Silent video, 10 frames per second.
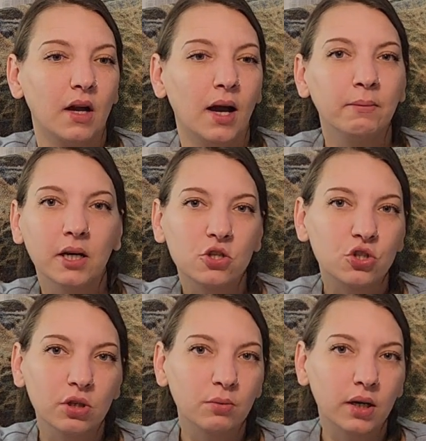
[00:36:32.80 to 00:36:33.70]
not
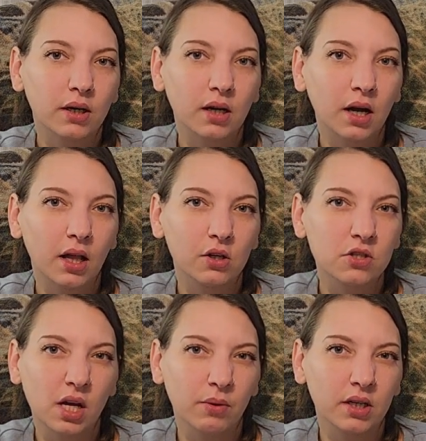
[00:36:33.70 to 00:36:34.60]
sure what
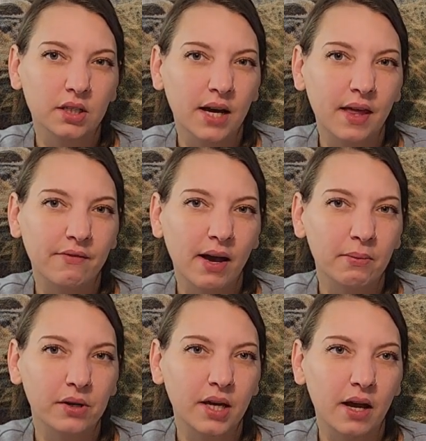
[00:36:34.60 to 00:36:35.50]
colors I want to dye that
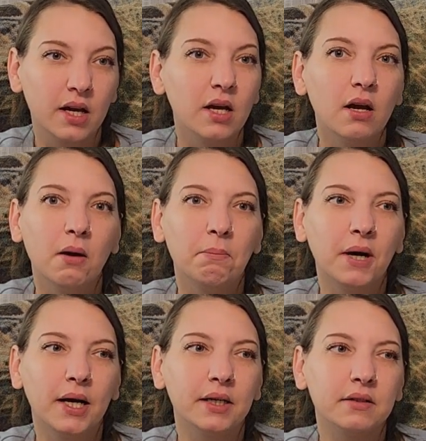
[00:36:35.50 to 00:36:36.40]
fabric yet,
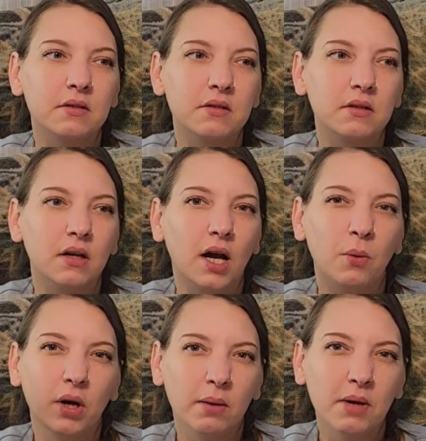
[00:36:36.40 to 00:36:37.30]
but I
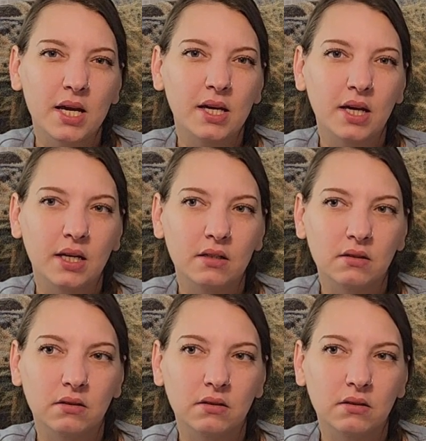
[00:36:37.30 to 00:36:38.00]
want to make it,